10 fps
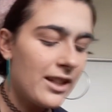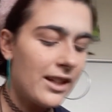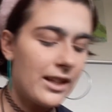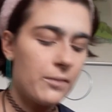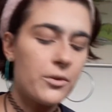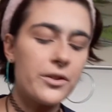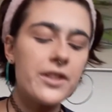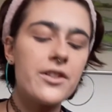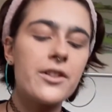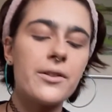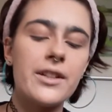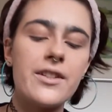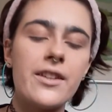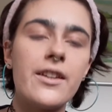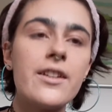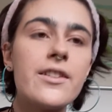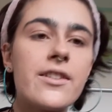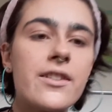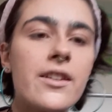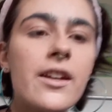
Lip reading: and I'm going to go into this